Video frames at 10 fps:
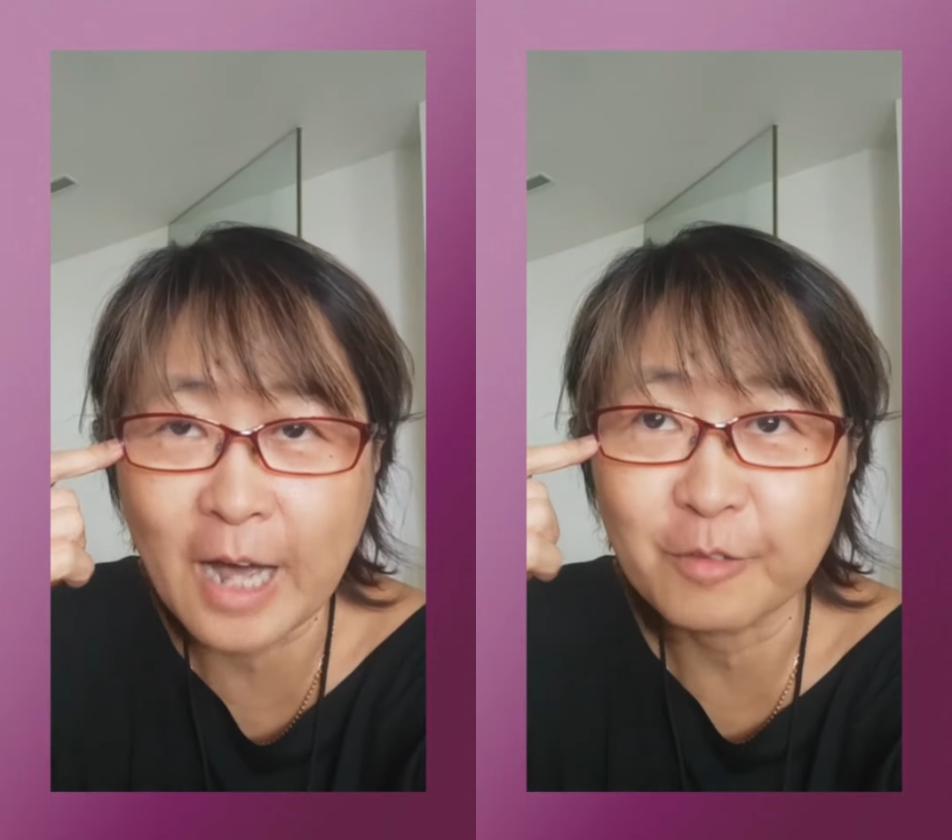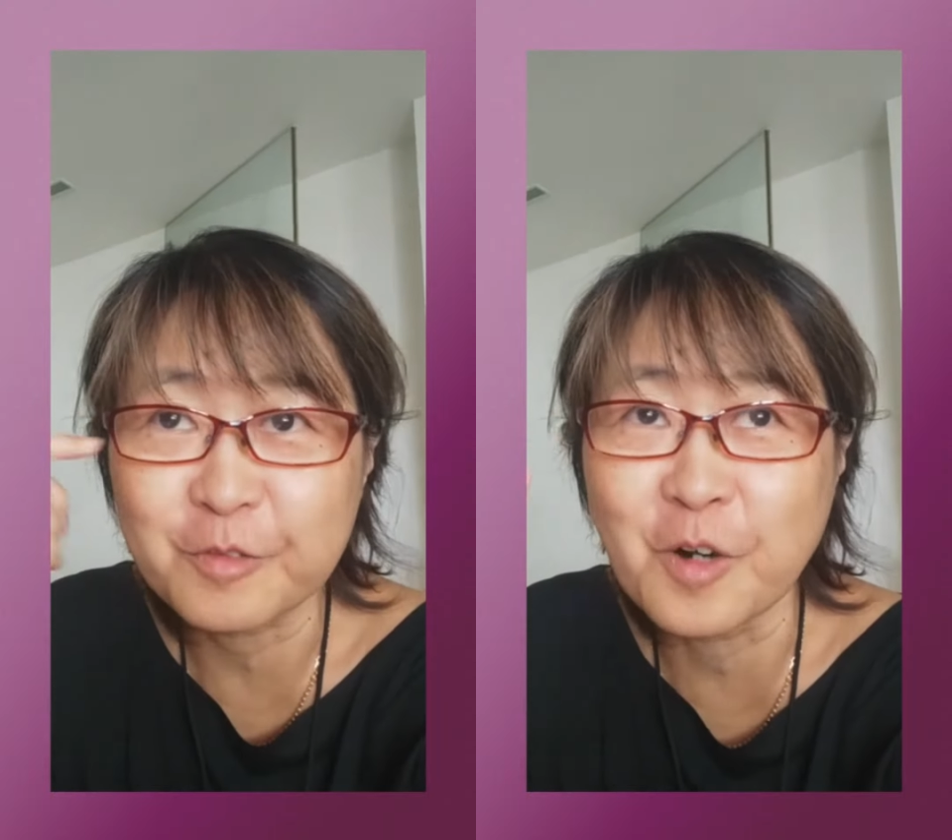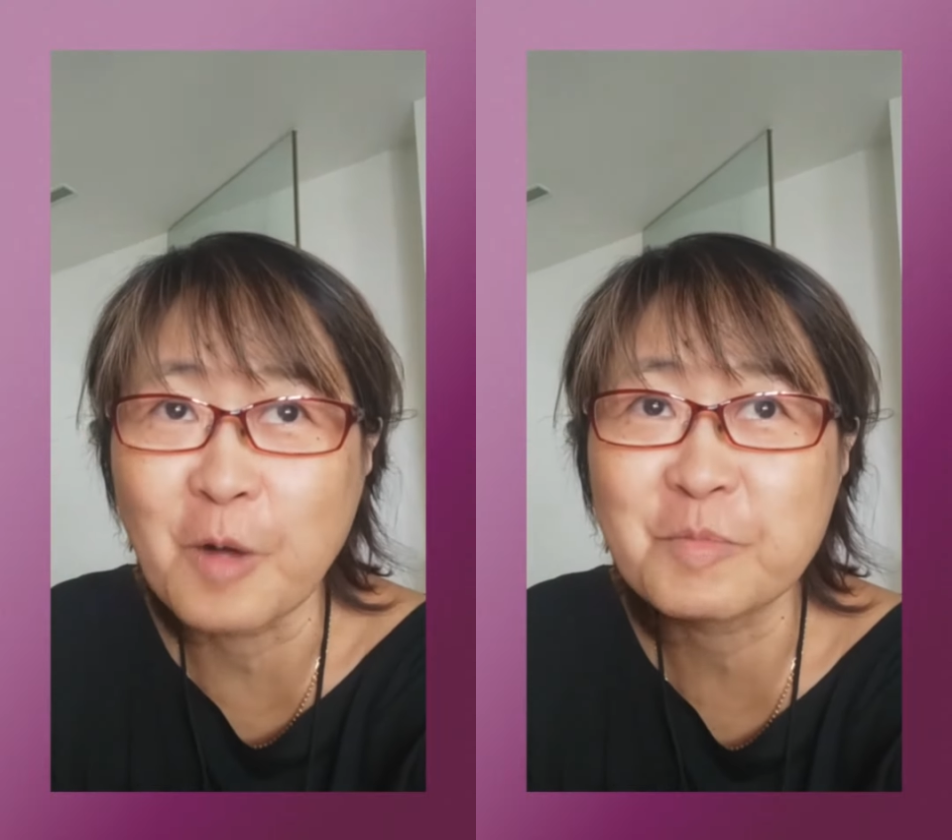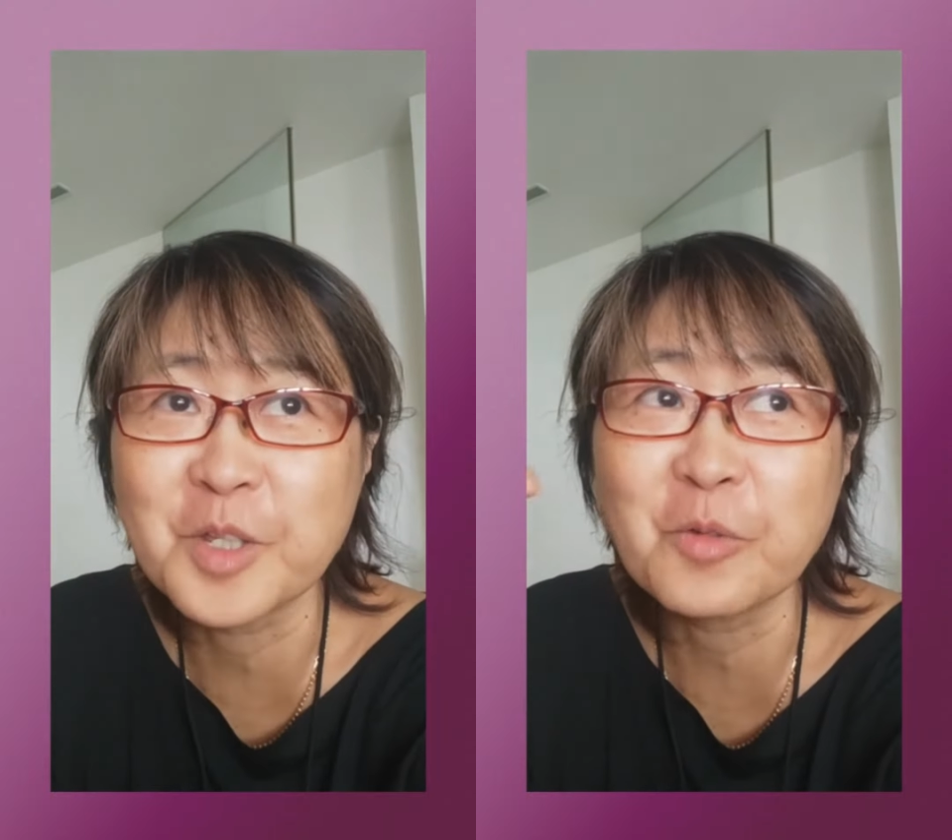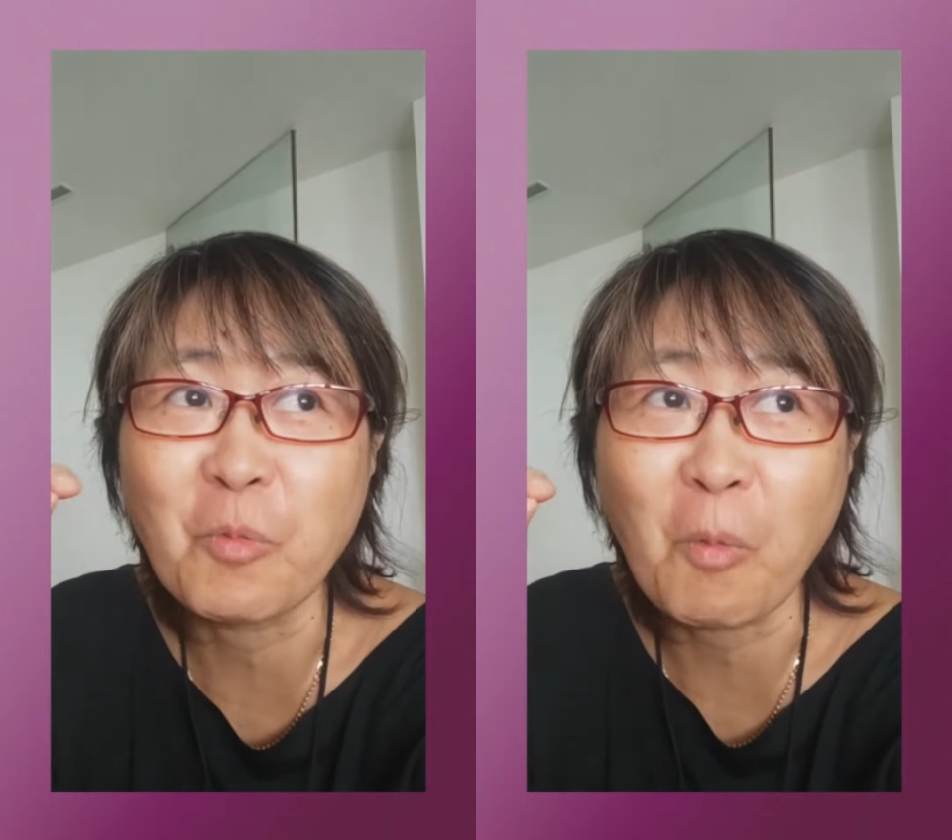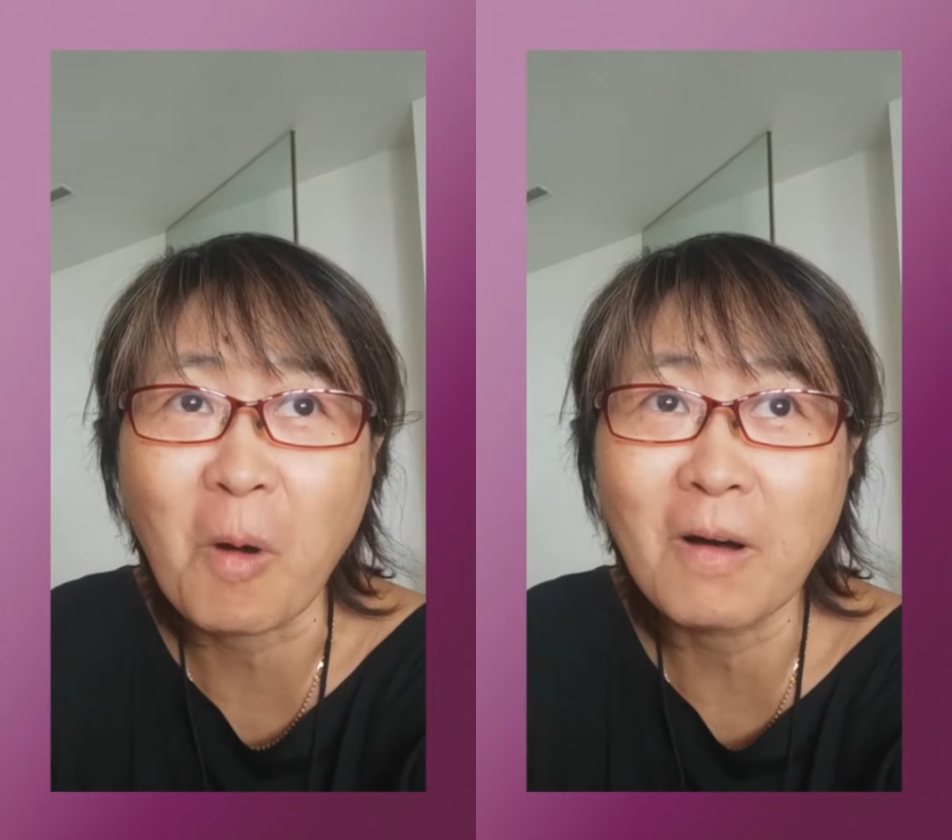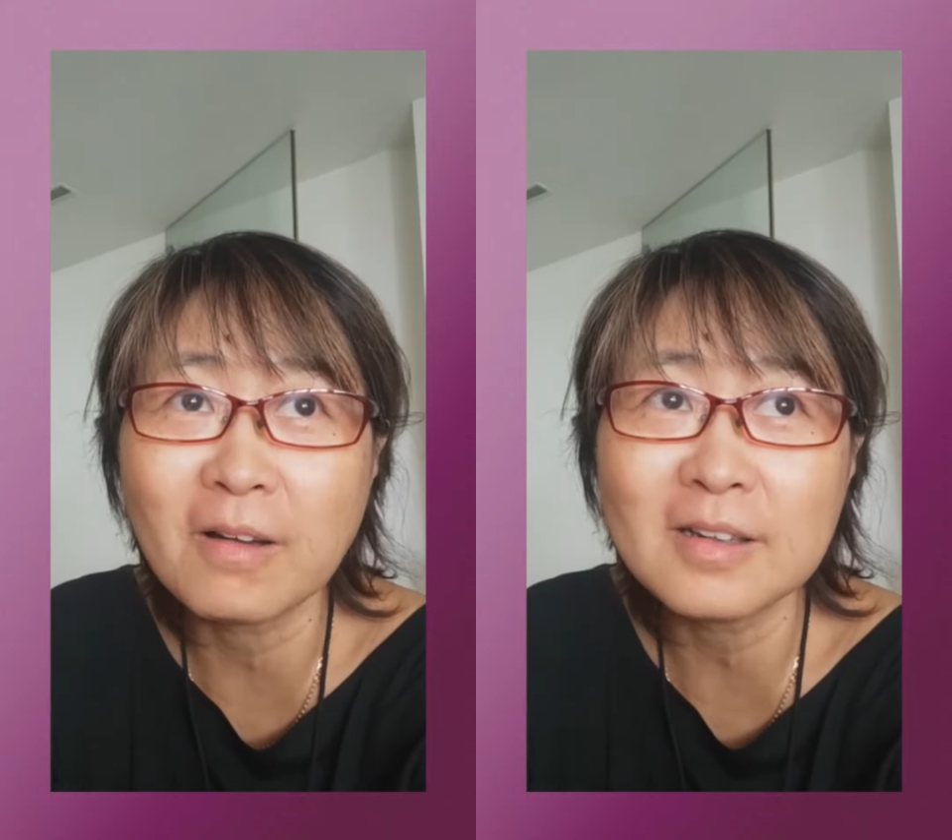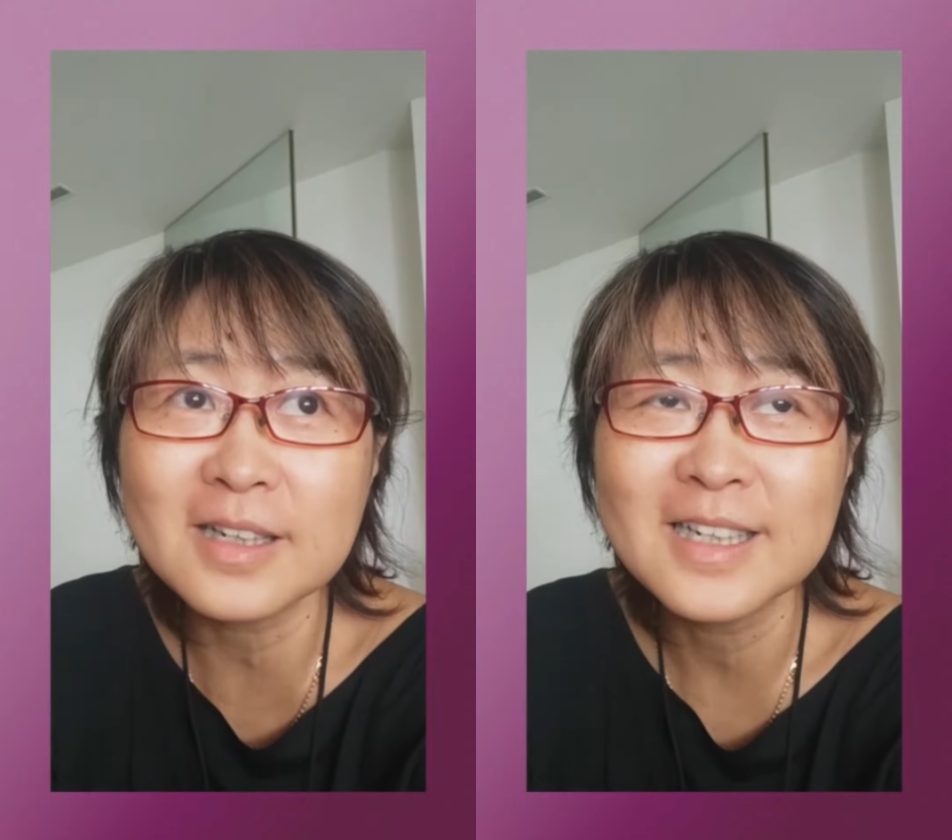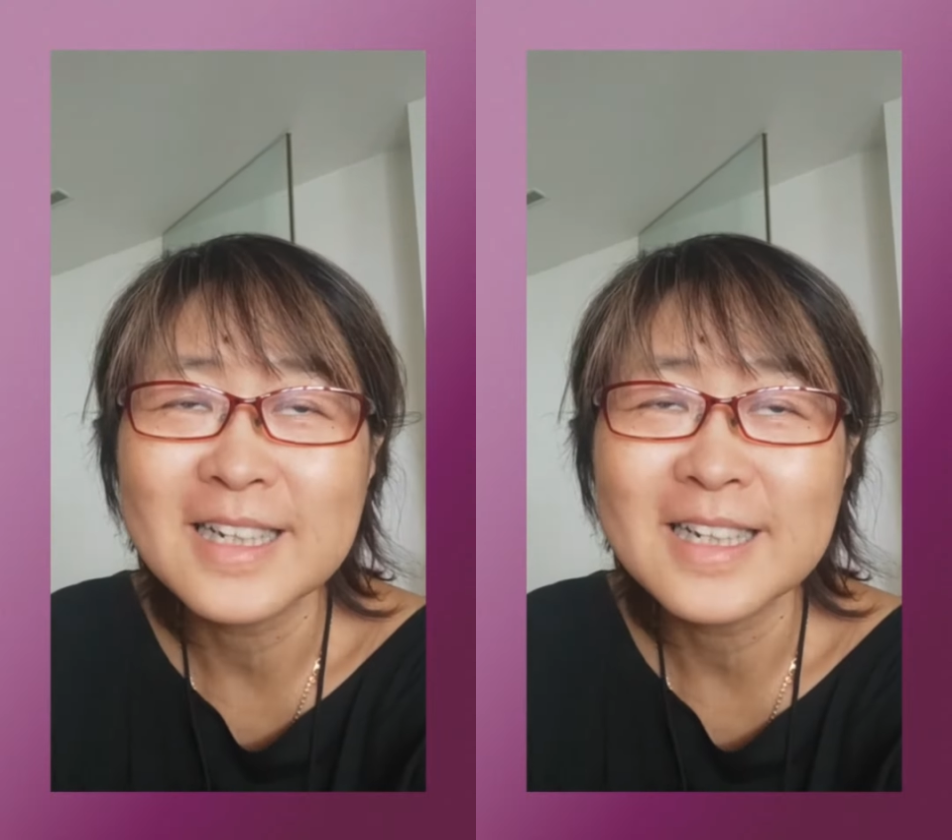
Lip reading: up from the wall,